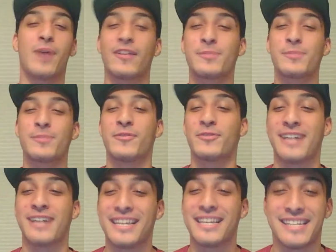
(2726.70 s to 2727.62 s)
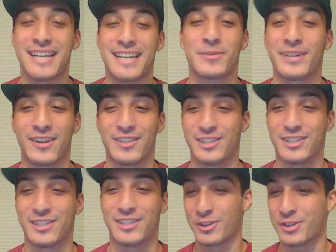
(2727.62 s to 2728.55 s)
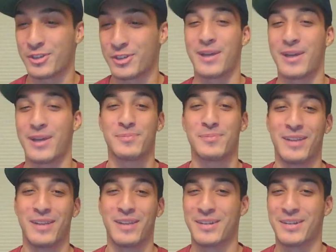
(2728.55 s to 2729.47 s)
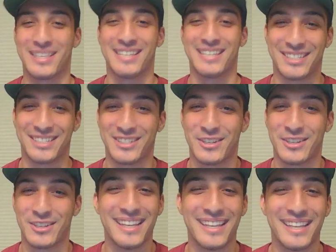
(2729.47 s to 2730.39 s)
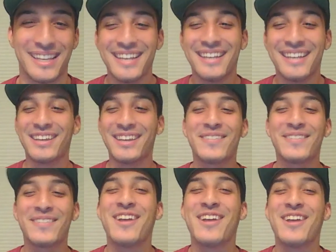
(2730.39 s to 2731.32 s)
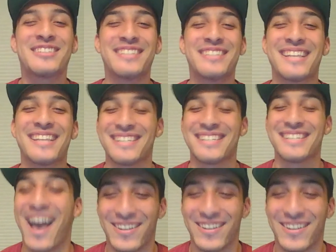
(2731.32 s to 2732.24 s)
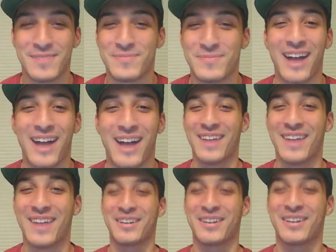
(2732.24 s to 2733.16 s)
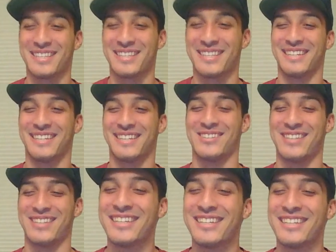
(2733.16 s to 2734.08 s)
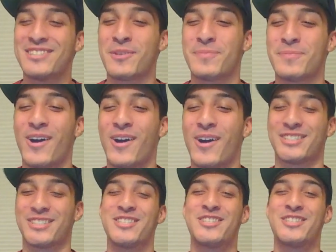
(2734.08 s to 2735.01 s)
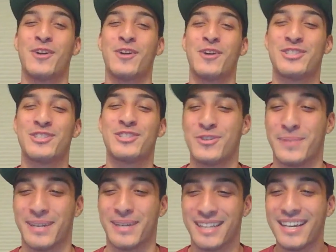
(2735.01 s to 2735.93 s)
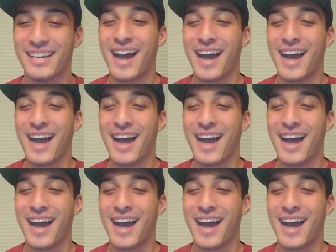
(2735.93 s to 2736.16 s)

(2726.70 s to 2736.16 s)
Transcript: was going to be a free agent, he kept writing all these articles about why LeBron would come to the Sixers when there was no chance in hell that LeBron would ever come to the Sixers. Elliot Shore Parks is so stupid. I